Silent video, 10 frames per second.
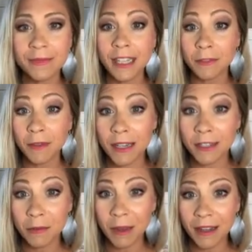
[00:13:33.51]
That's what he
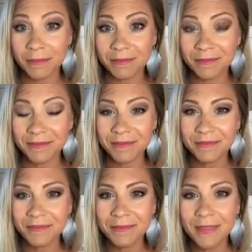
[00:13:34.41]
told me.
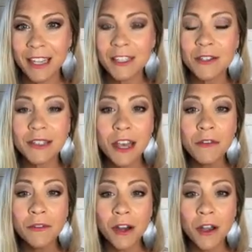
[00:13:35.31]
So
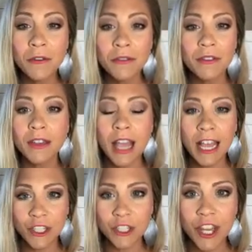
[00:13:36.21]
self-growth
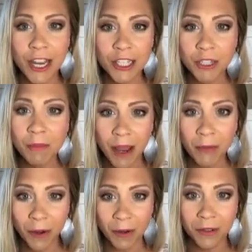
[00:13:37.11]
has changed my
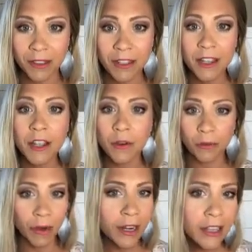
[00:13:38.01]
world.
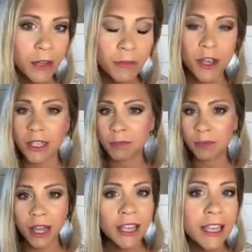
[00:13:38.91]
Reading the books,
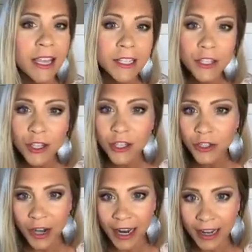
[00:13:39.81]
plugging into the
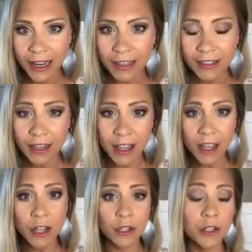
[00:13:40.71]
trainings,
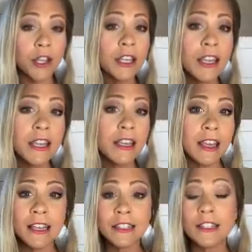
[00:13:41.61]
looking
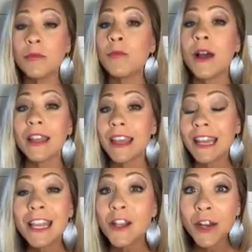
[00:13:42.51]
into what
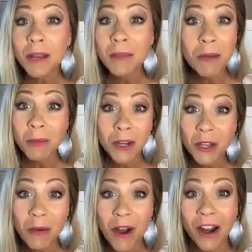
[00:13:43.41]
Enneagram number
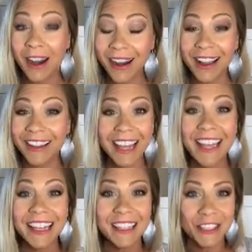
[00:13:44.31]
you are. Like,
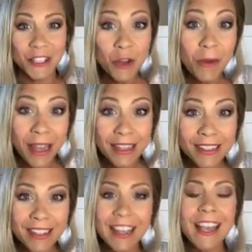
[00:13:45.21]
do it.
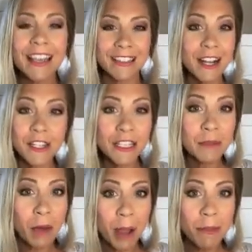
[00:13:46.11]
It's not just a
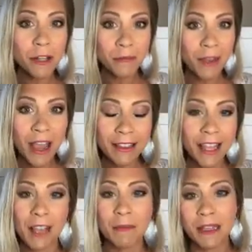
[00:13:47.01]
popular fad
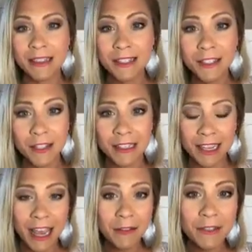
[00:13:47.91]
thing. My sister is a
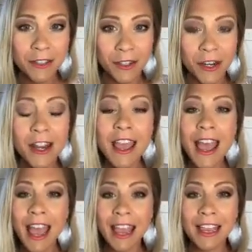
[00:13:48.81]
counselor,
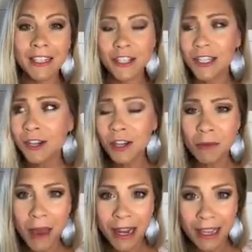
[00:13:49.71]
and she learned
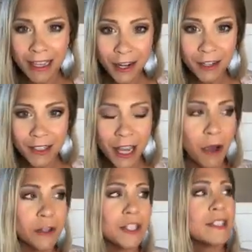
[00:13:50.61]
about it years
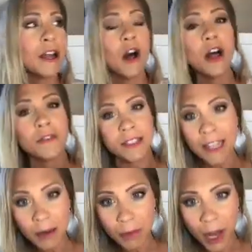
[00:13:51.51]
ago. It's just now all of a
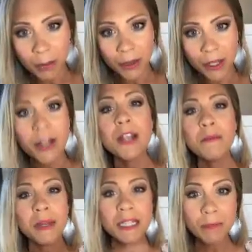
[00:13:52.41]
sudden popular,
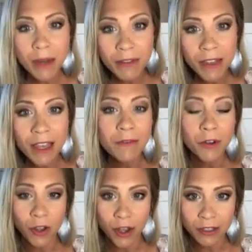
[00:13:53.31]
but it's been a thing for
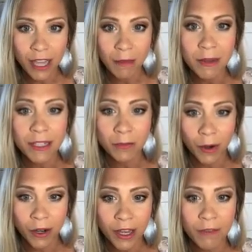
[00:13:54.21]
a long time, and it's
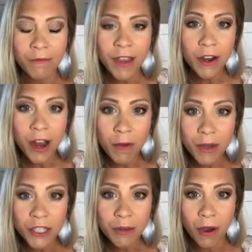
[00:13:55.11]
working. Figure out
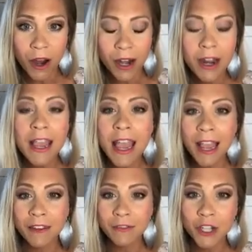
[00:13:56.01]
what you are,
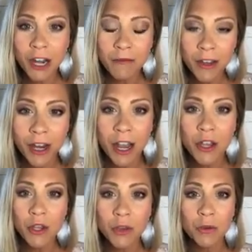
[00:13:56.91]
and try to figure out
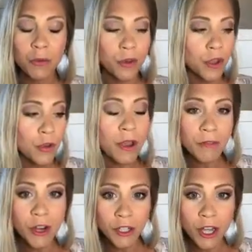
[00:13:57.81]

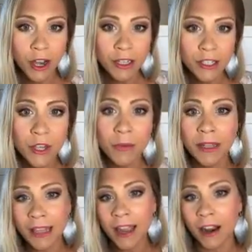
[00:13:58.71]
whoever you're talking to,
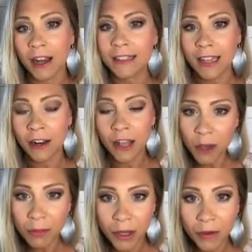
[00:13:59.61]
what they are, because that'll
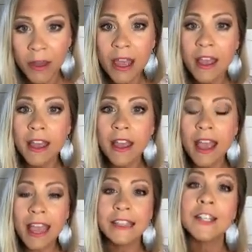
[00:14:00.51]
help you
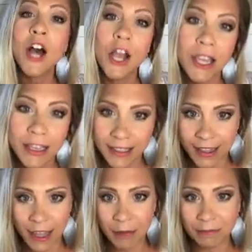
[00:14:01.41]
in talking to
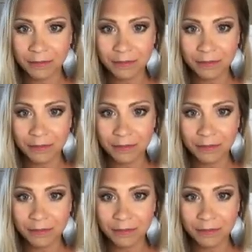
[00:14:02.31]
them.